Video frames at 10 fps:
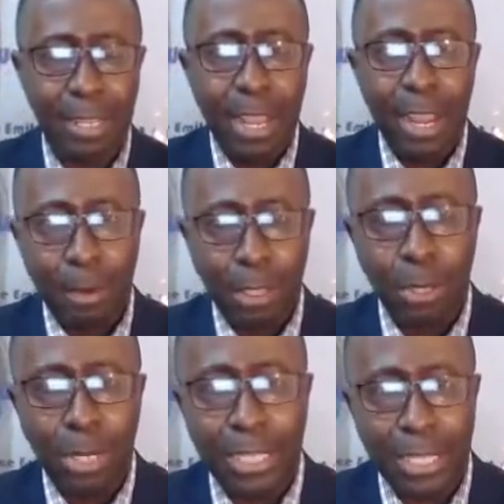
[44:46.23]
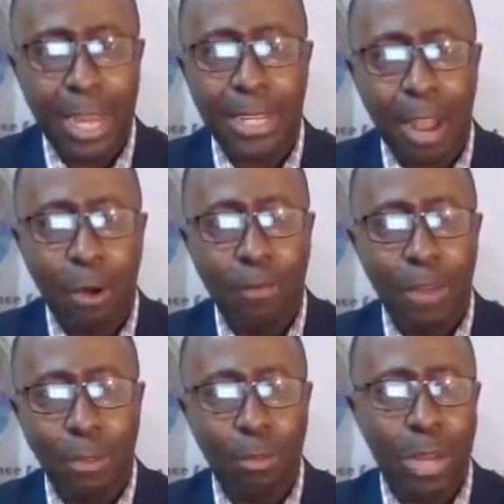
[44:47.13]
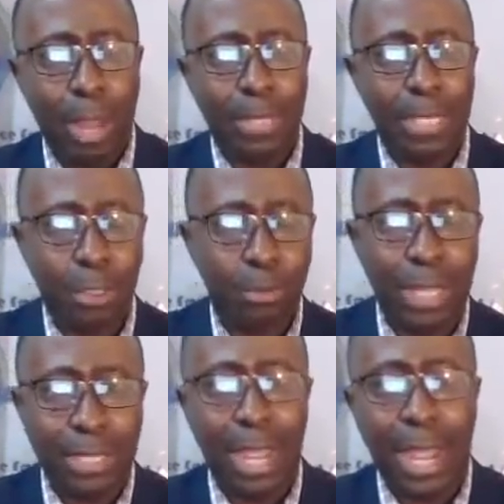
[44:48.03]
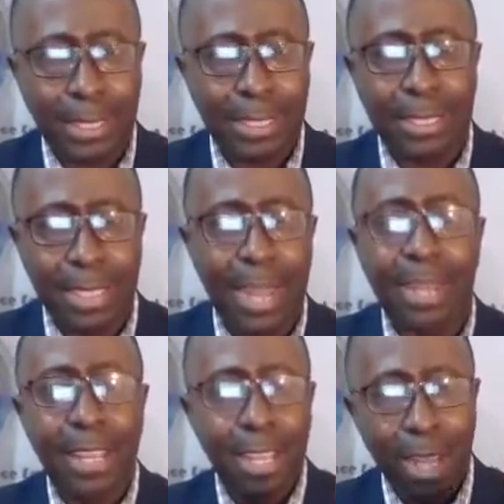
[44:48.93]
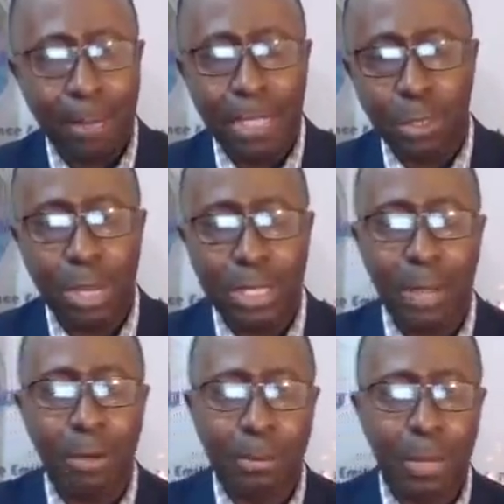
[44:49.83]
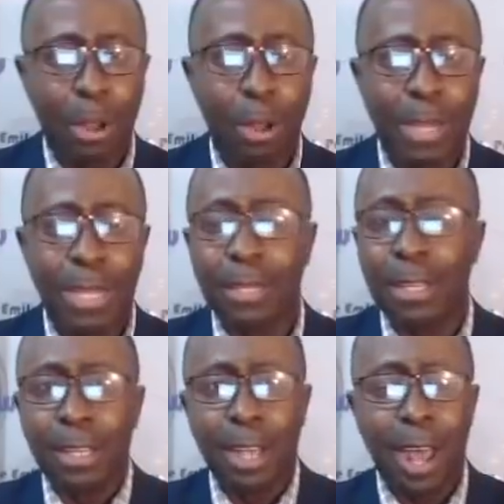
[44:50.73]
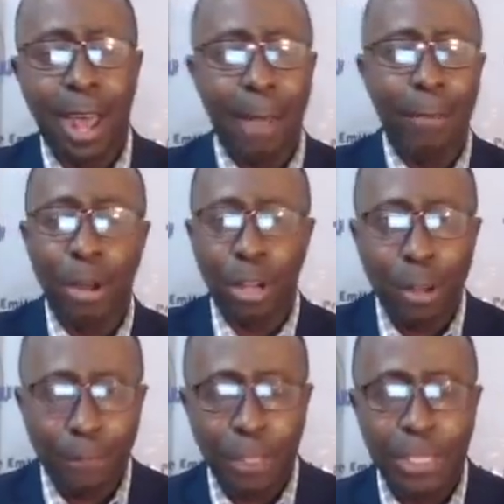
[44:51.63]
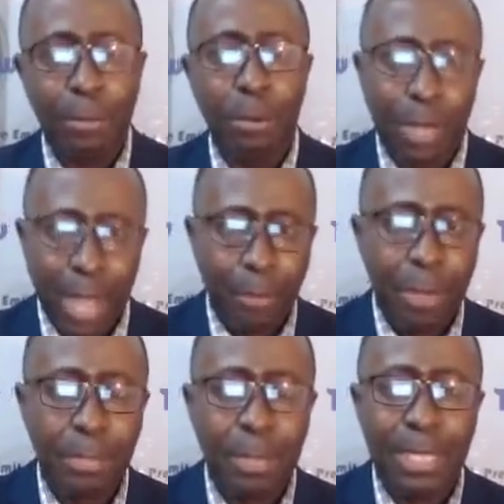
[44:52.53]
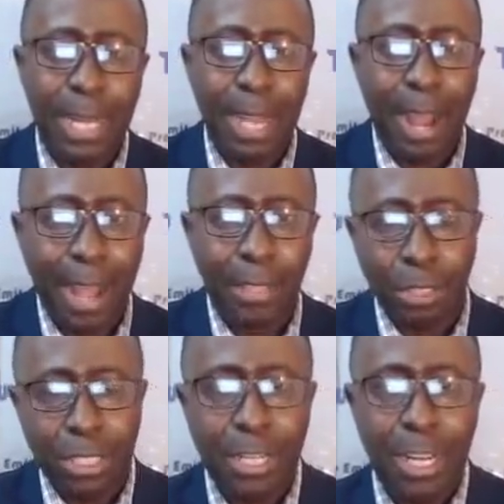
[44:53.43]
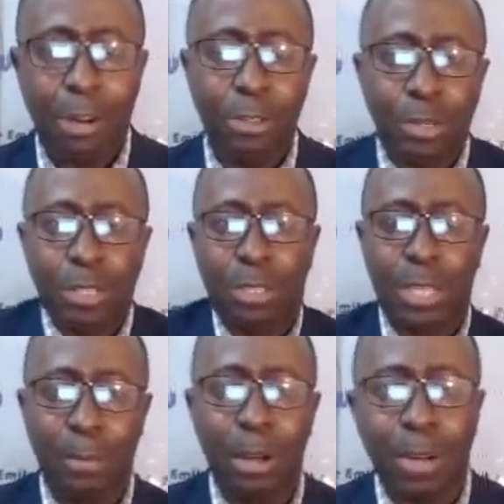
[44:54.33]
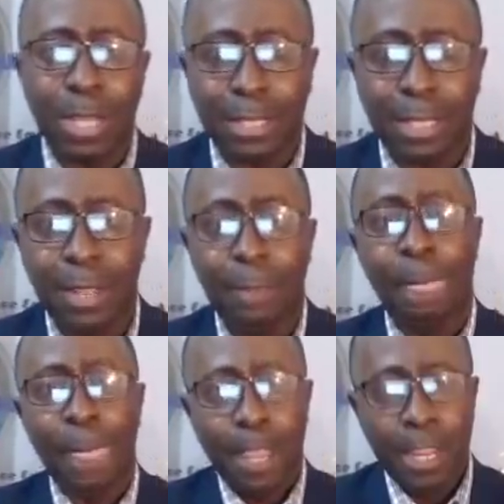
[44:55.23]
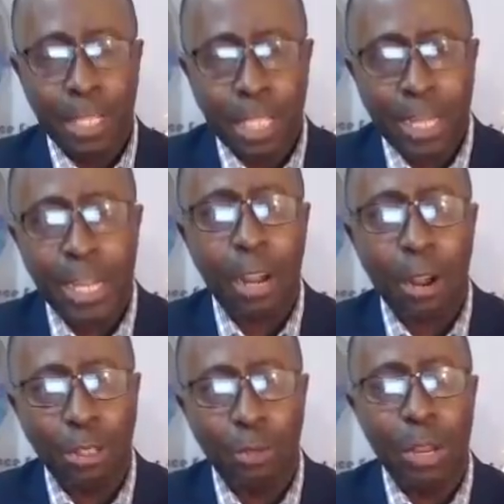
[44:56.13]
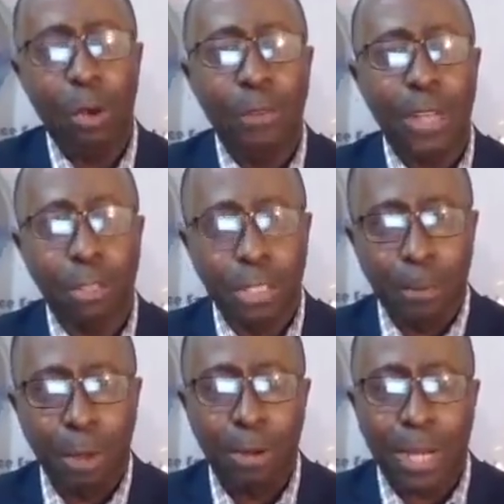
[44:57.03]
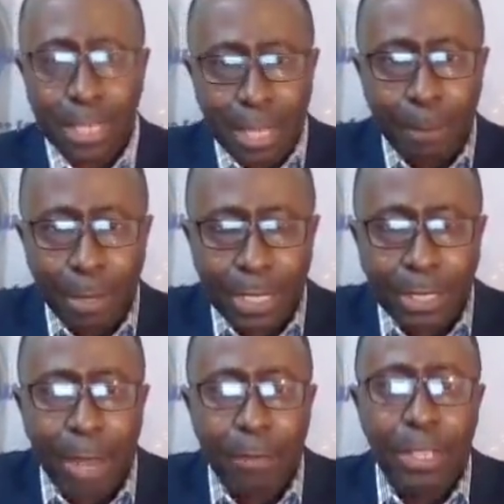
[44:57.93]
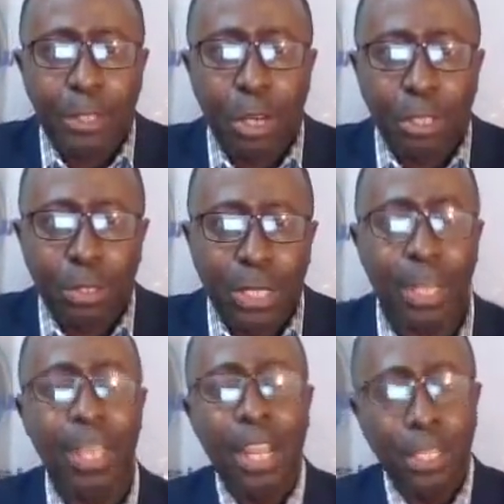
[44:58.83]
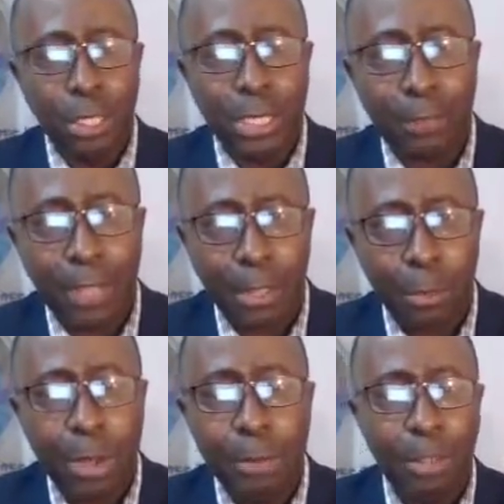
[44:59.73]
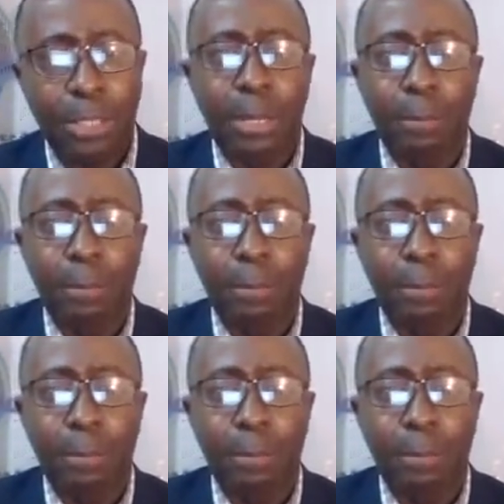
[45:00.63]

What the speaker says: He was on the side that overthrew Captain Strasser. As he said, Captain Strasser was becoming uncomfortable with the arrangements that they had to turn the country into democracy. He turned the country over to democracy, the process that we enjoy today, just after 3 months in